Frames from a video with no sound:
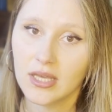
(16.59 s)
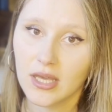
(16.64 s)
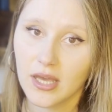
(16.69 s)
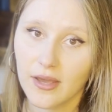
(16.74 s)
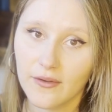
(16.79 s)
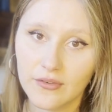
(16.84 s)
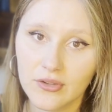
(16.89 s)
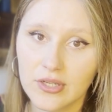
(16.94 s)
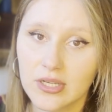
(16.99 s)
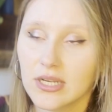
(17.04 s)

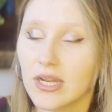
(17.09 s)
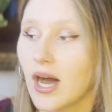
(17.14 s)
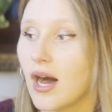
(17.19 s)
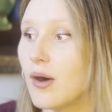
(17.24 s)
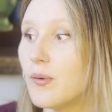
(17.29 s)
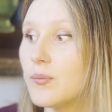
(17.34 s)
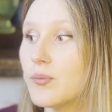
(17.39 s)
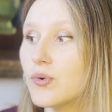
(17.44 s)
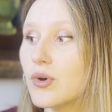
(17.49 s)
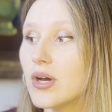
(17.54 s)
If you need
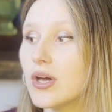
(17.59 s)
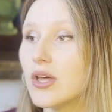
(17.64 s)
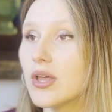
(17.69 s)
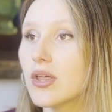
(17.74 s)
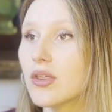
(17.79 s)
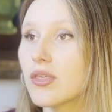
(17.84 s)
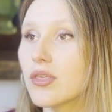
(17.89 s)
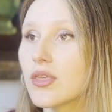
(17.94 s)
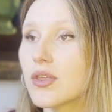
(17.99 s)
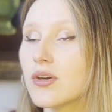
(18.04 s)
help
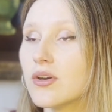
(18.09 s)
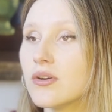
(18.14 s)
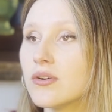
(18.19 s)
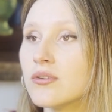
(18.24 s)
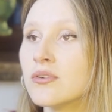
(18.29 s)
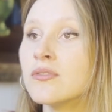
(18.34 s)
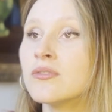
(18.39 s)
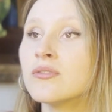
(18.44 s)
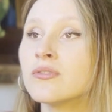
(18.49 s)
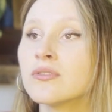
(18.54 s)
with
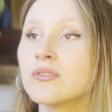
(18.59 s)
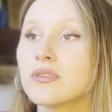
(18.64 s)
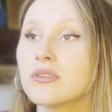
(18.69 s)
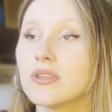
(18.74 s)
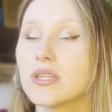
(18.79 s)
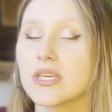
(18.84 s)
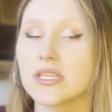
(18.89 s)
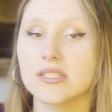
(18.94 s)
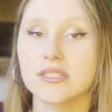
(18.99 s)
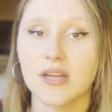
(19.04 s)

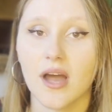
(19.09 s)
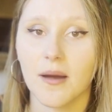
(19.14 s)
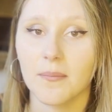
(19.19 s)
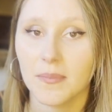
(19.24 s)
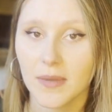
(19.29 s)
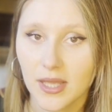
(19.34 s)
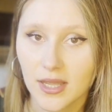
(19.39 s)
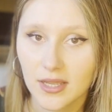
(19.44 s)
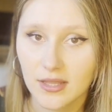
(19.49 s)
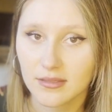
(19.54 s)
this
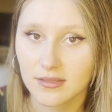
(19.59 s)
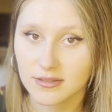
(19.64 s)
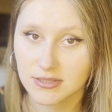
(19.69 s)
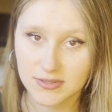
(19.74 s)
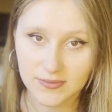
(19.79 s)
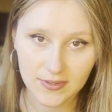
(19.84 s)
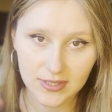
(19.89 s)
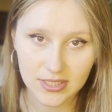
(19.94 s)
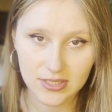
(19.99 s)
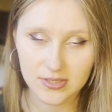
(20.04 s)
topic, this
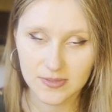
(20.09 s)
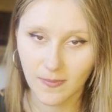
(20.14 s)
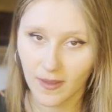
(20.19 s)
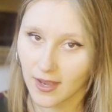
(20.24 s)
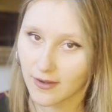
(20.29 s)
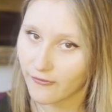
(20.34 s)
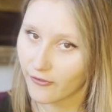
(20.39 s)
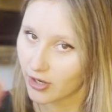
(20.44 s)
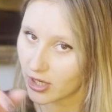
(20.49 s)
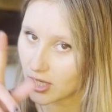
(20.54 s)
video is
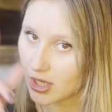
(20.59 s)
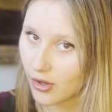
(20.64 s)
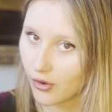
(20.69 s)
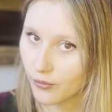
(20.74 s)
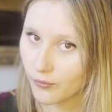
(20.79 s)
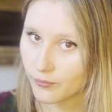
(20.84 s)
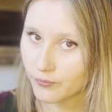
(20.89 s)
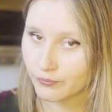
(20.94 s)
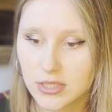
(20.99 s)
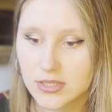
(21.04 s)
made for you.
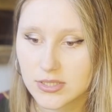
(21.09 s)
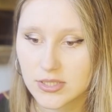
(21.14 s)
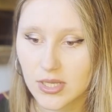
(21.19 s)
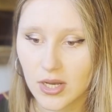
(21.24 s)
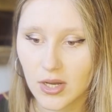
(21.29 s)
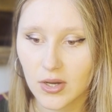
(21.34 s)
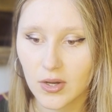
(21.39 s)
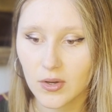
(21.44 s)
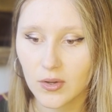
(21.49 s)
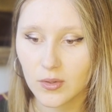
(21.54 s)

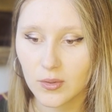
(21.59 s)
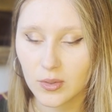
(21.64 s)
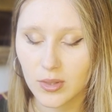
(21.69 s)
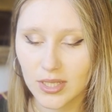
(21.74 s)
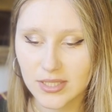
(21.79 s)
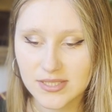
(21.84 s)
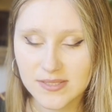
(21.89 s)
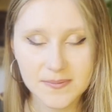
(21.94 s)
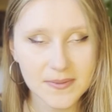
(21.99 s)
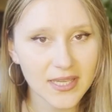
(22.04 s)
So
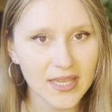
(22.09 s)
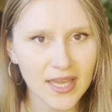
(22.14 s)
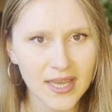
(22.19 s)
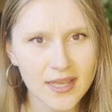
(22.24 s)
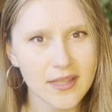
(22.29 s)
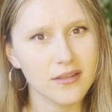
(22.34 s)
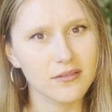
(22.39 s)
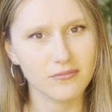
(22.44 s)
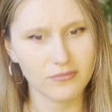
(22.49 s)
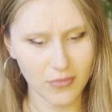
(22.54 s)
let's
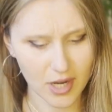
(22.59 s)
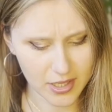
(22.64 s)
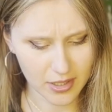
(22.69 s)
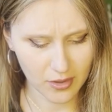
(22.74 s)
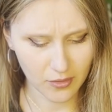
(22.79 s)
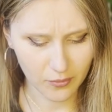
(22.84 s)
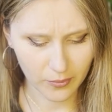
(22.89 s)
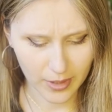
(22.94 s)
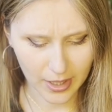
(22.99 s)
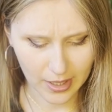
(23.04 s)
begin. Why
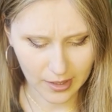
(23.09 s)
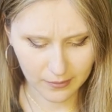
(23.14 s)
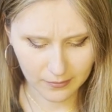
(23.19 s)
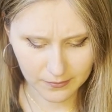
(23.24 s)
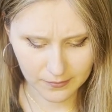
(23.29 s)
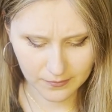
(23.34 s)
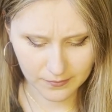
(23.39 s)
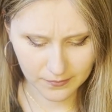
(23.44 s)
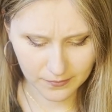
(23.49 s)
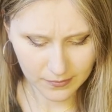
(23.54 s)
don't we?
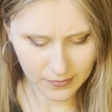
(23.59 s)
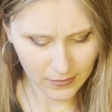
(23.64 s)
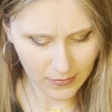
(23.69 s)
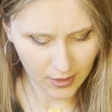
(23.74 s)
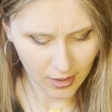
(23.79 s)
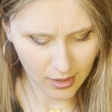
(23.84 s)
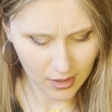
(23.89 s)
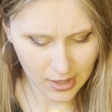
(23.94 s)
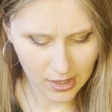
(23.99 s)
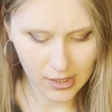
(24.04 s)

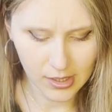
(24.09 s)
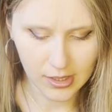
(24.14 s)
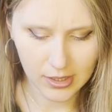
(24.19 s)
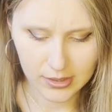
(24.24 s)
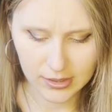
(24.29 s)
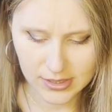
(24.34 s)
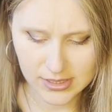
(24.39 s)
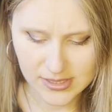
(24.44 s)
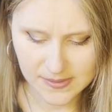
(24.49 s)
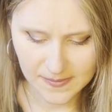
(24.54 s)

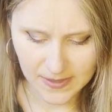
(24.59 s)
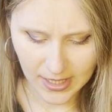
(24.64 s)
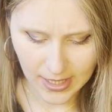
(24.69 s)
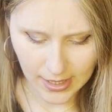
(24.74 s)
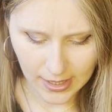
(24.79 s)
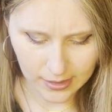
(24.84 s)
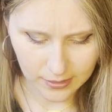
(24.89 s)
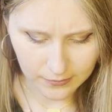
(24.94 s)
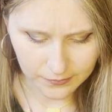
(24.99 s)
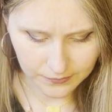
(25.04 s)
Let's
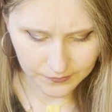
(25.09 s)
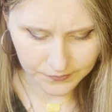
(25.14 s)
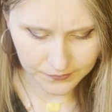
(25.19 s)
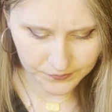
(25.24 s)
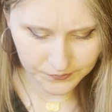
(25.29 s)
begin.